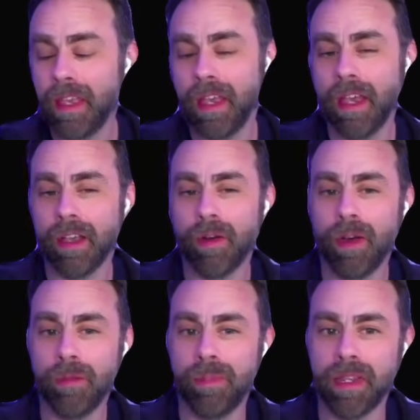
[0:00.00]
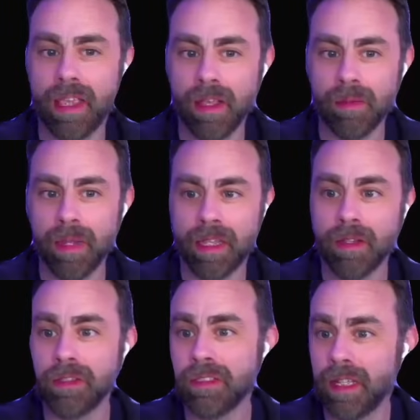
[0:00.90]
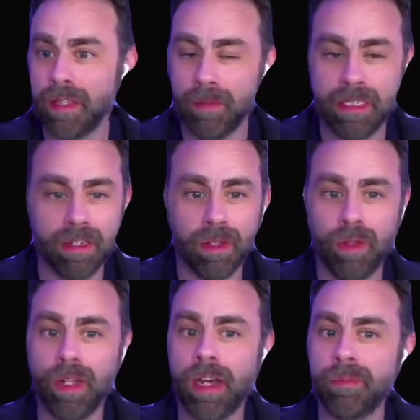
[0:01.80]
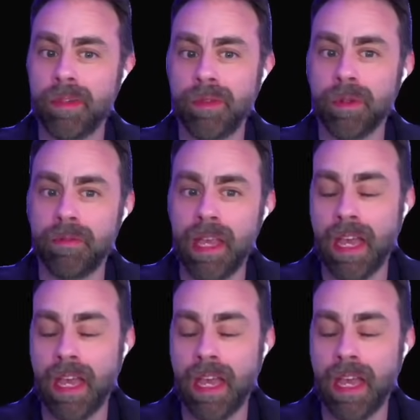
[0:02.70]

called Prequel by Ghost. We did a whole album review of that.